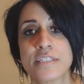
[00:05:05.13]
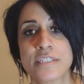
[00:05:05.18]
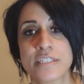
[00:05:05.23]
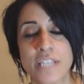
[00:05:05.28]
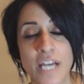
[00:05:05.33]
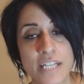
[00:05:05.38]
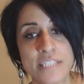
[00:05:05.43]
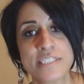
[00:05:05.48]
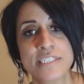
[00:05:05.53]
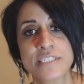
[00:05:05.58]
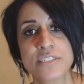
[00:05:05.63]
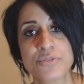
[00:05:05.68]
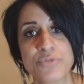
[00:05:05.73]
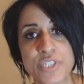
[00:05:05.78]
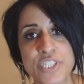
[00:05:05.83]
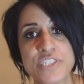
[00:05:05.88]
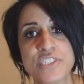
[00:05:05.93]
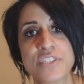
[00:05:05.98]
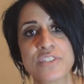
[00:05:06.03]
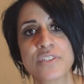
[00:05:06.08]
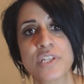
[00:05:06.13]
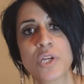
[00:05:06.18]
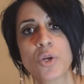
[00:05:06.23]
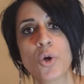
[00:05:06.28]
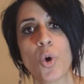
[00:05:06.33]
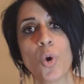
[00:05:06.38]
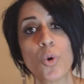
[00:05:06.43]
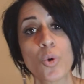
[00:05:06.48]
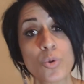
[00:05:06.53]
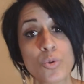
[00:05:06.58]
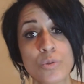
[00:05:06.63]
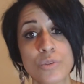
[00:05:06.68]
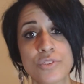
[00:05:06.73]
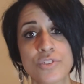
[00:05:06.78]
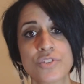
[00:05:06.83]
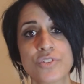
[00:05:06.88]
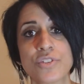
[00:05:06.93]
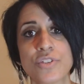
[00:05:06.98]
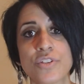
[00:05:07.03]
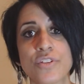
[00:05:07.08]
that's the reason they
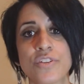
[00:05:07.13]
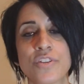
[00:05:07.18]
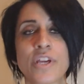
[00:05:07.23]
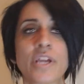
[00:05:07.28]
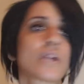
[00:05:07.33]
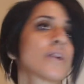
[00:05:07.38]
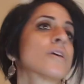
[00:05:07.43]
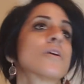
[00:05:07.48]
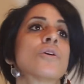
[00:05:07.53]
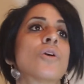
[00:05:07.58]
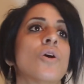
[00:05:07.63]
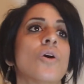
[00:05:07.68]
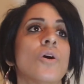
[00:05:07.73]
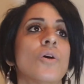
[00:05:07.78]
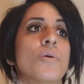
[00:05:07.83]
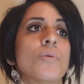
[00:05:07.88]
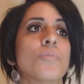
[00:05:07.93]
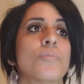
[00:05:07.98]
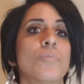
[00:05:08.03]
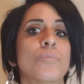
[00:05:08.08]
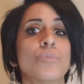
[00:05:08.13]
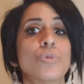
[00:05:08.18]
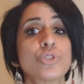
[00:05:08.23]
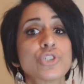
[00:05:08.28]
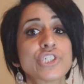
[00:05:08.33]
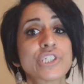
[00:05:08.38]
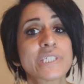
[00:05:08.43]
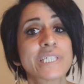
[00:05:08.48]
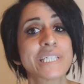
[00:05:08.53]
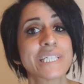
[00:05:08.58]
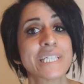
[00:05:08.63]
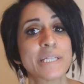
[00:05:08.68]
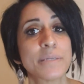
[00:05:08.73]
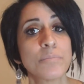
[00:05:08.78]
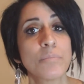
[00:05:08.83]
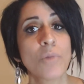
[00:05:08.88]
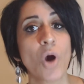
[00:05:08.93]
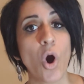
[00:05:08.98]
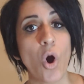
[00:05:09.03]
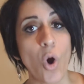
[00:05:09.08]
hold their
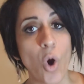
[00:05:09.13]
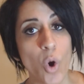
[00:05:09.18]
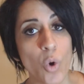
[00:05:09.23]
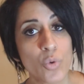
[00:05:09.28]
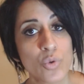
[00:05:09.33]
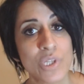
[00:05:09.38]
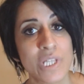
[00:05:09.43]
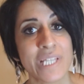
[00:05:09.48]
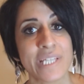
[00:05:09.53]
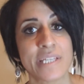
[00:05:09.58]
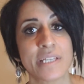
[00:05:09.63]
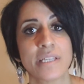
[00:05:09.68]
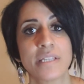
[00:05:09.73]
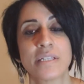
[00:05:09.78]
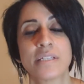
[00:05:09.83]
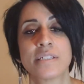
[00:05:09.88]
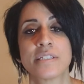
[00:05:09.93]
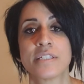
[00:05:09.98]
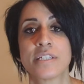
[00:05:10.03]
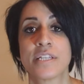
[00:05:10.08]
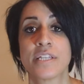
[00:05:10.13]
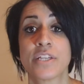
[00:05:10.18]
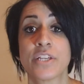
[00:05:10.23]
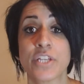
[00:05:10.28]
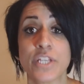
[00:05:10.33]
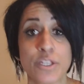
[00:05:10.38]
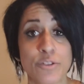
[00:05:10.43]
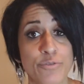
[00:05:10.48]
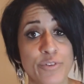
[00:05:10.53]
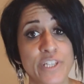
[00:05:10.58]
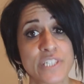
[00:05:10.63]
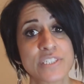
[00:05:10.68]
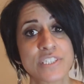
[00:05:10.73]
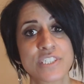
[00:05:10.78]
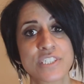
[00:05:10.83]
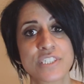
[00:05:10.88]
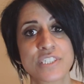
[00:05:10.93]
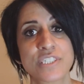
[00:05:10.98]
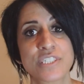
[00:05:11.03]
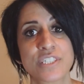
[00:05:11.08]
Muslim only
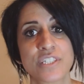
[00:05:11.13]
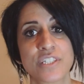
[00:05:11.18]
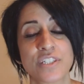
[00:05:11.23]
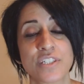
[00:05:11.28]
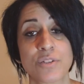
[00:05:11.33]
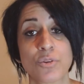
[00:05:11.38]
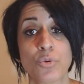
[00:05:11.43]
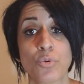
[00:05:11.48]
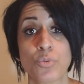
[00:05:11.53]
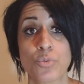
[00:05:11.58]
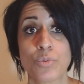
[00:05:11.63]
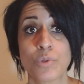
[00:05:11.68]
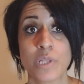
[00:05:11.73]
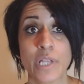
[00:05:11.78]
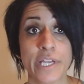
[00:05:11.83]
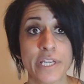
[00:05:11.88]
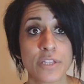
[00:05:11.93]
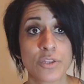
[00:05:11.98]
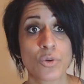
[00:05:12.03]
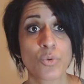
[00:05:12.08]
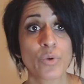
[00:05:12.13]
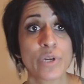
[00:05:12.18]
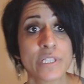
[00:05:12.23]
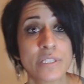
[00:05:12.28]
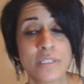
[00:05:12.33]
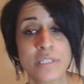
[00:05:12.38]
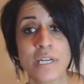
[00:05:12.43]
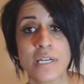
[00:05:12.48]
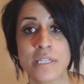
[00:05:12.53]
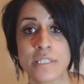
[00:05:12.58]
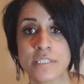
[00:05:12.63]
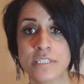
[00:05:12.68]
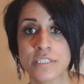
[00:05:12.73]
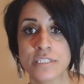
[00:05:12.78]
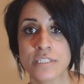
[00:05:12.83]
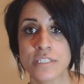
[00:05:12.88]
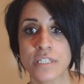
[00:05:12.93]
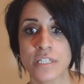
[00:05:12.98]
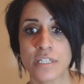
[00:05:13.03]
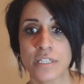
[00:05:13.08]
events like the one that
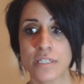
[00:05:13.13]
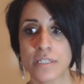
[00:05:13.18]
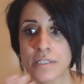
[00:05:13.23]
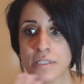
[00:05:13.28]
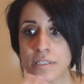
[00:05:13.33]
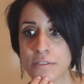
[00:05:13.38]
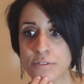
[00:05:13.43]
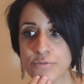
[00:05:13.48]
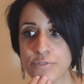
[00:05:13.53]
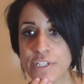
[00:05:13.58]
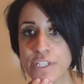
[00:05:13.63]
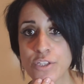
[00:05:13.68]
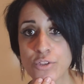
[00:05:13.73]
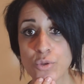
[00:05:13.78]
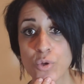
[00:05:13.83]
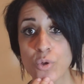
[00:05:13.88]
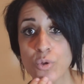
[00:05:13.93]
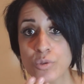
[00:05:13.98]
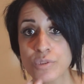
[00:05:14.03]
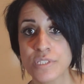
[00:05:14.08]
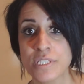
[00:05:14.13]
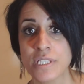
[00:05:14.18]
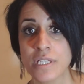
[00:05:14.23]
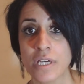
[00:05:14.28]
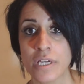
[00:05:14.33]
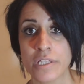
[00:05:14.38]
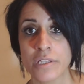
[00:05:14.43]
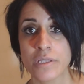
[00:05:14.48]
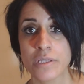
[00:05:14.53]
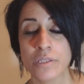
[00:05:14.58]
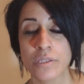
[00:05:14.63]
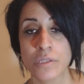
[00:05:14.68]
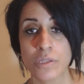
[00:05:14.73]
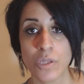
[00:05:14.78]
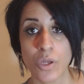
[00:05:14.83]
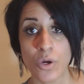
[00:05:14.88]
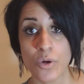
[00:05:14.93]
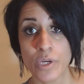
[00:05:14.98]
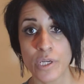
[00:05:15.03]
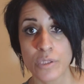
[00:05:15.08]
Faith Goldie and
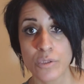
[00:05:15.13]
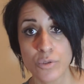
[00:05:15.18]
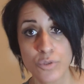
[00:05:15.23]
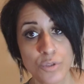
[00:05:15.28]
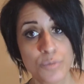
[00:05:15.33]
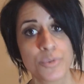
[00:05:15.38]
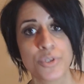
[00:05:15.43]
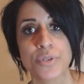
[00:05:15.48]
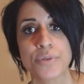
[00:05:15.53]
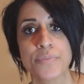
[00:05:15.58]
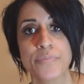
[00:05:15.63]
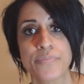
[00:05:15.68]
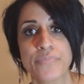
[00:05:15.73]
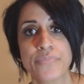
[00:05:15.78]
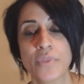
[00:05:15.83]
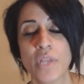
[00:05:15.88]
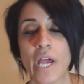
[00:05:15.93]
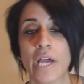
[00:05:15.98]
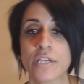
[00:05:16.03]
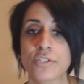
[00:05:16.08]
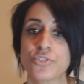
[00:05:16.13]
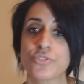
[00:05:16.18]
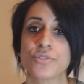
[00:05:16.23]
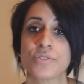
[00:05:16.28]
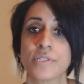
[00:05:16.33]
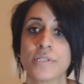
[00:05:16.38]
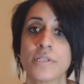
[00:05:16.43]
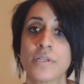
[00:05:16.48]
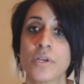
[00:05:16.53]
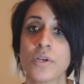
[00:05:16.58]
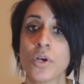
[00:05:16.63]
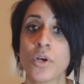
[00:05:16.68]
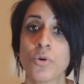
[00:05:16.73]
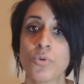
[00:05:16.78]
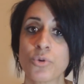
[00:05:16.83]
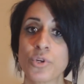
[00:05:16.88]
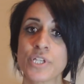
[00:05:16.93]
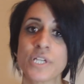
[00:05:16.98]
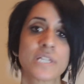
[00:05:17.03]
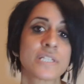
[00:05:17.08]
Laura Loomer actually
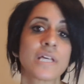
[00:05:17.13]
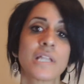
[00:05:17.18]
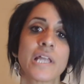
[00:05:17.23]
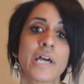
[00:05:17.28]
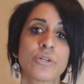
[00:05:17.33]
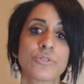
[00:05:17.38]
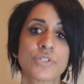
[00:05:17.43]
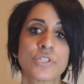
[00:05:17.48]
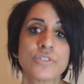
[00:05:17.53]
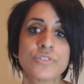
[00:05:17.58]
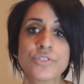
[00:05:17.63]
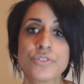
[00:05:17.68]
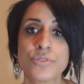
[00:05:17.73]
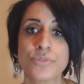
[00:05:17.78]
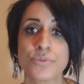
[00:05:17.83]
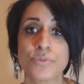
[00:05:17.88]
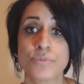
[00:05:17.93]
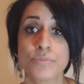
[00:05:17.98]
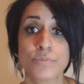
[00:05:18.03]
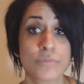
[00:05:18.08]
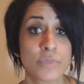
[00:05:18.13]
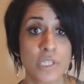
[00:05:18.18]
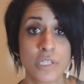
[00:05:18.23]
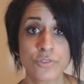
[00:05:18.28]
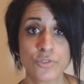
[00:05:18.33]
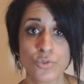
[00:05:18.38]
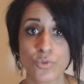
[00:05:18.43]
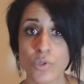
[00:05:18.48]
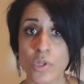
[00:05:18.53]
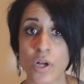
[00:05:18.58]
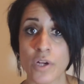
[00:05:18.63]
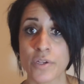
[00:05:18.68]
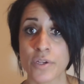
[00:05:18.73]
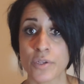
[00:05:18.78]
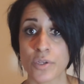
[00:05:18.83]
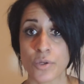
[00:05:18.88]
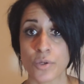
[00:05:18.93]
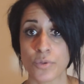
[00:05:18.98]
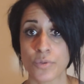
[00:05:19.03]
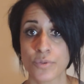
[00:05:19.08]
were not allowed into not too long
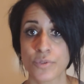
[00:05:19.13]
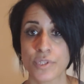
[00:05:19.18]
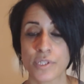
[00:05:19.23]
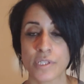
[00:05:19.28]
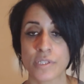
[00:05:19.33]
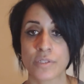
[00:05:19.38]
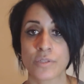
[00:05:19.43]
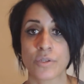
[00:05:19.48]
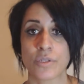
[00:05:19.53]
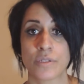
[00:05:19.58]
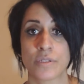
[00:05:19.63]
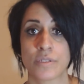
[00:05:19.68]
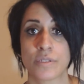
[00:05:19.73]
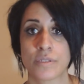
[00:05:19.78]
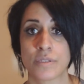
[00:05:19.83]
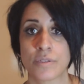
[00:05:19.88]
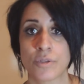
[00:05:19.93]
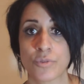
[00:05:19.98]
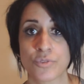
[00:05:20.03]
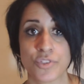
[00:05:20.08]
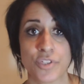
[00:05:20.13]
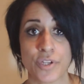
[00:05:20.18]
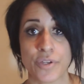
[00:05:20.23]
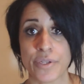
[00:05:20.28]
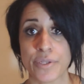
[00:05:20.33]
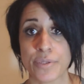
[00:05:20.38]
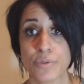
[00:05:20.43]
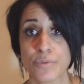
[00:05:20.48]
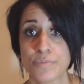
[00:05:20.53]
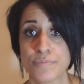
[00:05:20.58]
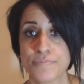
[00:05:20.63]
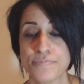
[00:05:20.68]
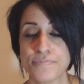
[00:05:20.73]
ago in Ontario,